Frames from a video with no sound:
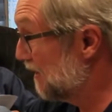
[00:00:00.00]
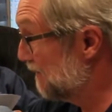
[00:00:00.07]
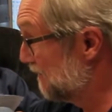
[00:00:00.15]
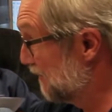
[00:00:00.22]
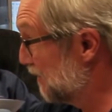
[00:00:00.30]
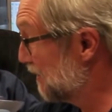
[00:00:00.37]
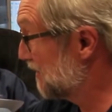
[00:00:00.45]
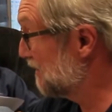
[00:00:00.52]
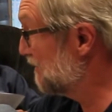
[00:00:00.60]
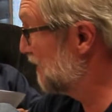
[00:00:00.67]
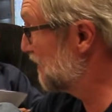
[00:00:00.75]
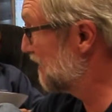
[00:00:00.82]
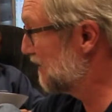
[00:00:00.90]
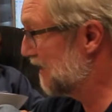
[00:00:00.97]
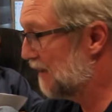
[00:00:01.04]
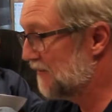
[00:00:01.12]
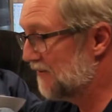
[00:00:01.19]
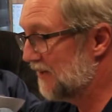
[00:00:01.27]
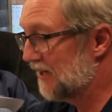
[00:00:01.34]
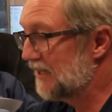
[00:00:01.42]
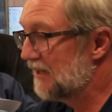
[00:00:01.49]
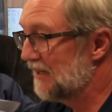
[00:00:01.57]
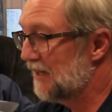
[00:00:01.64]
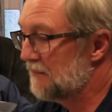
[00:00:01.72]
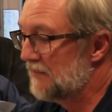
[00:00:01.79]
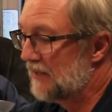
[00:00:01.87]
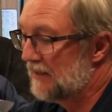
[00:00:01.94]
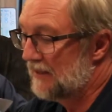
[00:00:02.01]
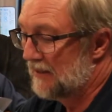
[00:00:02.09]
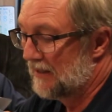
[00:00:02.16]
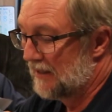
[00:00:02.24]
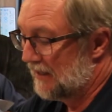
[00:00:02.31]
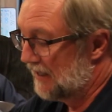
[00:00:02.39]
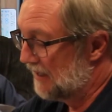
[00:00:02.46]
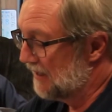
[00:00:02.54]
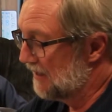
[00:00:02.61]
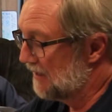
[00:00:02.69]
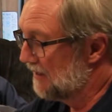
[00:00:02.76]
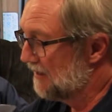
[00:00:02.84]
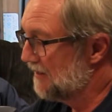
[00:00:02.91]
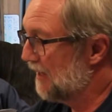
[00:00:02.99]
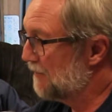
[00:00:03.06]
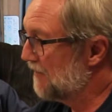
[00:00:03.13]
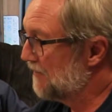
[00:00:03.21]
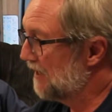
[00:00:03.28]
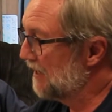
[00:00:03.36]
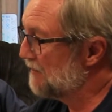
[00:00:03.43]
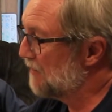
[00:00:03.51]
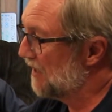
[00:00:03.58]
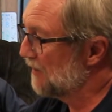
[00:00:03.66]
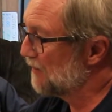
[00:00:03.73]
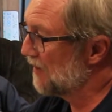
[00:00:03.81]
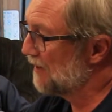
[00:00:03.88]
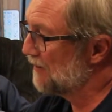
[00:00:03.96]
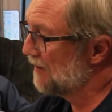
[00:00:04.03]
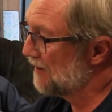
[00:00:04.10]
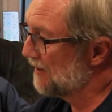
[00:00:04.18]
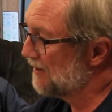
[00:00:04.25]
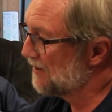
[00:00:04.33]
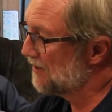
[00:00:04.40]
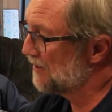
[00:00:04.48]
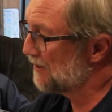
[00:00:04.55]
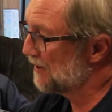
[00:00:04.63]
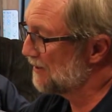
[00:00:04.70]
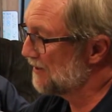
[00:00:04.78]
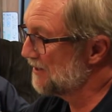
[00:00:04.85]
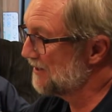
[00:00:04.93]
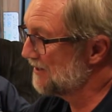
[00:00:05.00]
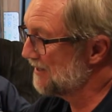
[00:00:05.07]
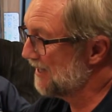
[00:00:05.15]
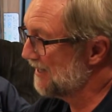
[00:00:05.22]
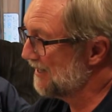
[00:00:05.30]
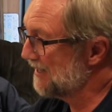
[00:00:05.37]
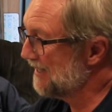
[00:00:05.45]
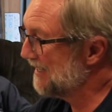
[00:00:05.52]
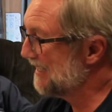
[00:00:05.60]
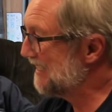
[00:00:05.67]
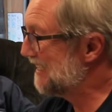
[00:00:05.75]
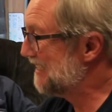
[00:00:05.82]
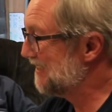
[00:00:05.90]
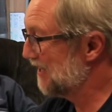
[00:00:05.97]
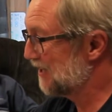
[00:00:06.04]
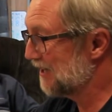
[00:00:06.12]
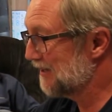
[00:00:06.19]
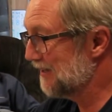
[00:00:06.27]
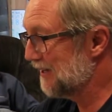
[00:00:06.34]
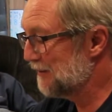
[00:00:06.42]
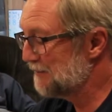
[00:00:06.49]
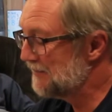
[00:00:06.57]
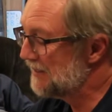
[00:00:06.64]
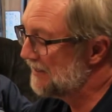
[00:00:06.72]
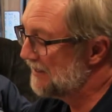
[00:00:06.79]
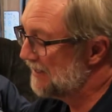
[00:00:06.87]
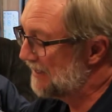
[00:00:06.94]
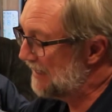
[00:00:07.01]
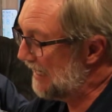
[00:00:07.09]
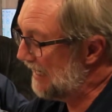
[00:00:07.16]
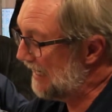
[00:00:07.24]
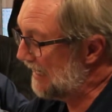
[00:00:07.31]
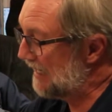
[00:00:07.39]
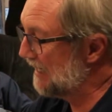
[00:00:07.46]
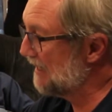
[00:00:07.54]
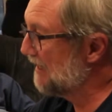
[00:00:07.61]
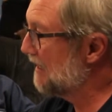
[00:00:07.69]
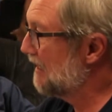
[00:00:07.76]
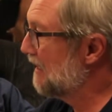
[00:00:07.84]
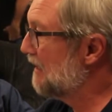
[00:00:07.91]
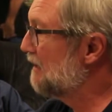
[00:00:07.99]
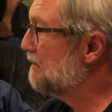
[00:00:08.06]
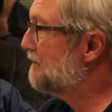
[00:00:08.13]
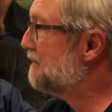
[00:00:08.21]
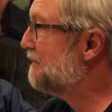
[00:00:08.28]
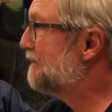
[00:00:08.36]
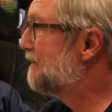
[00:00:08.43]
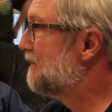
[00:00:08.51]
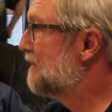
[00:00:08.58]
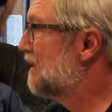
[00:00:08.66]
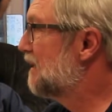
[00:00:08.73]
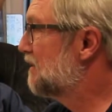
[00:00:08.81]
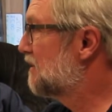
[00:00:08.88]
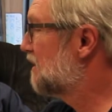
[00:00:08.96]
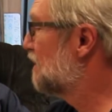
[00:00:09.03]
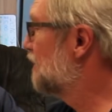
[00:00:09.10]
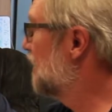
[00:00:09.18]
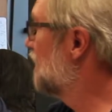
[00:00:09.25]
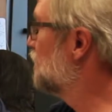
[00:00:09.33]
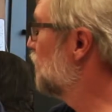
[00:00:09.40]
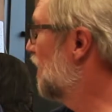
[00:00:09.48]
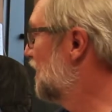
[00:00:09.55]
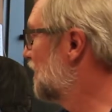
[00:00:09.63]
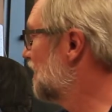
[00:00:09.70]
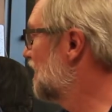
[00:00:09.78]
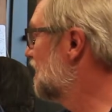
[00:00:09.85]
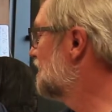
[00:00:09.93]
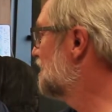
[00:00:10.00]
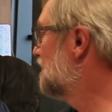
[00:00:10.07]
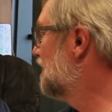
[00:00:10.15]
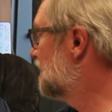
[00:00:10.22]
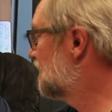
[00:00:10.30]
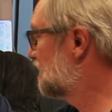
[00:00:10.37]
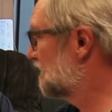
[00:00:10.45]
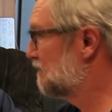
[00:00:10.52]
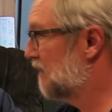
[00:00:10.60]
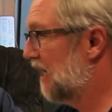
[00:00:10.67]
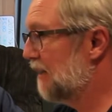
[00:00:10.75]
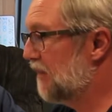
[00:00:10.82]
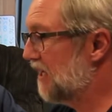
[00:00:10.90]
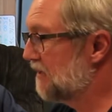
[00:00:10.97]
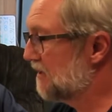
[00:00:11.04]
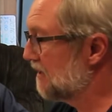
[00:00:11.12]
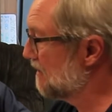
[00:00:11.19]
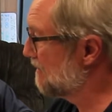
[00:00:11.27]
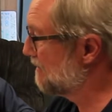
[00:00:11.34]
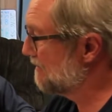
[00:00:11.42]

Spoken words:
of course, a member of the Napa Valley Club. Napa Valley Model Railroad and Historical Society, not the club. And this is going to be on weathering. It's my basic